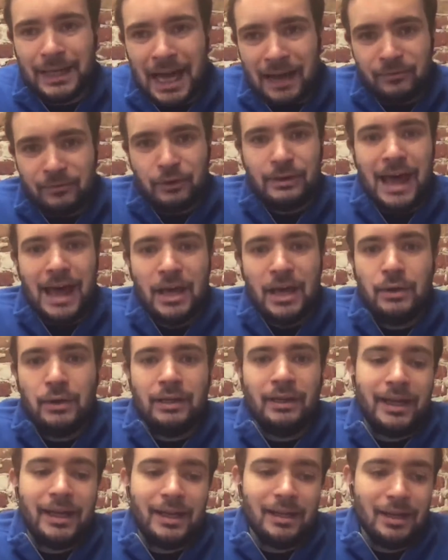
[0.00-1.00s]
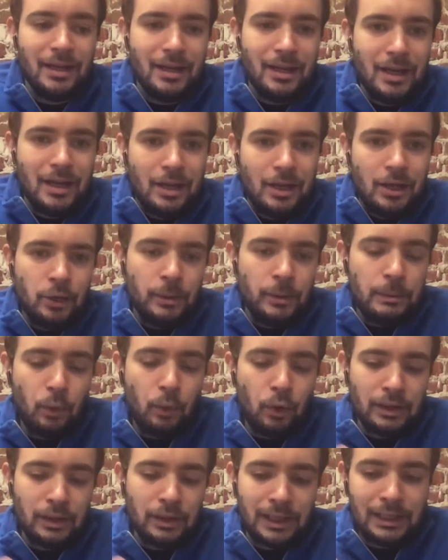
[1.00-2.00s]
And after that, you can like, you'll be
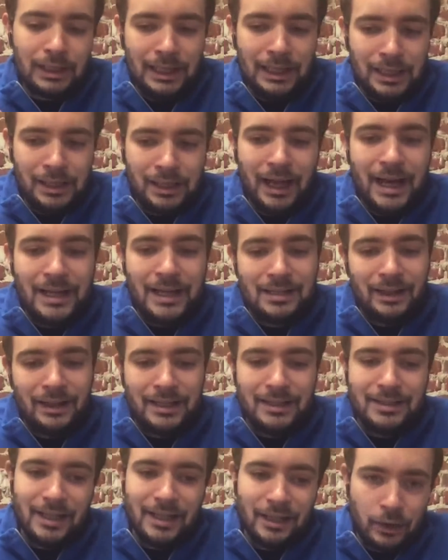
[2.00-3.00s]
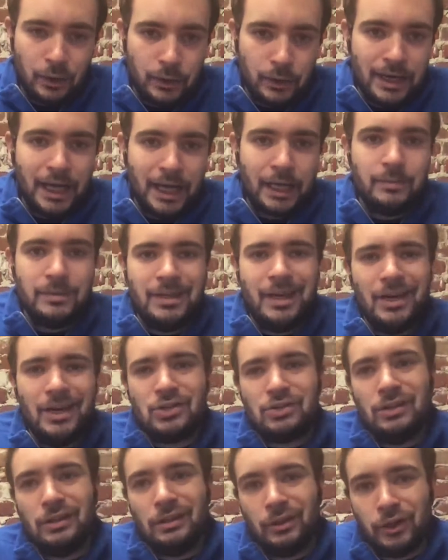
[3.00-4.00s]
more inclined to like dig through the
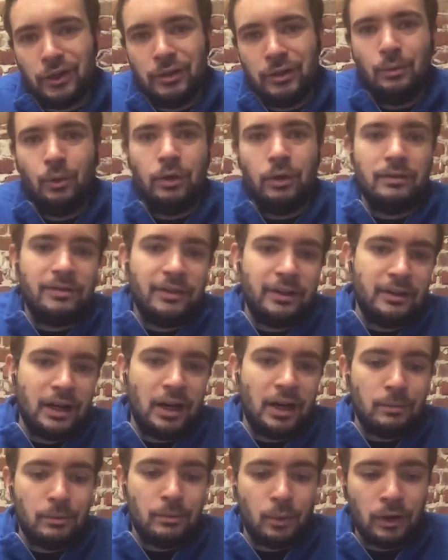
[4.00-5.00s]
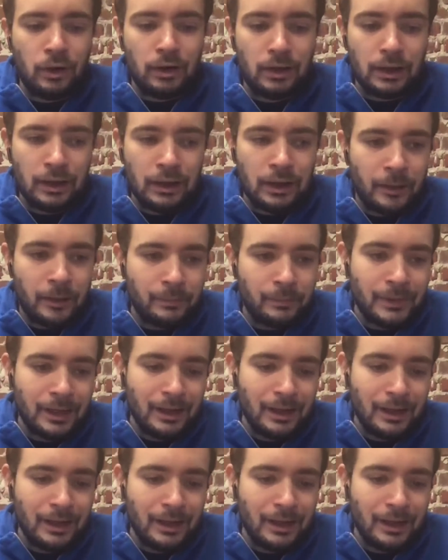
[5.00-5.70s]
documentation and learn more and figure out more.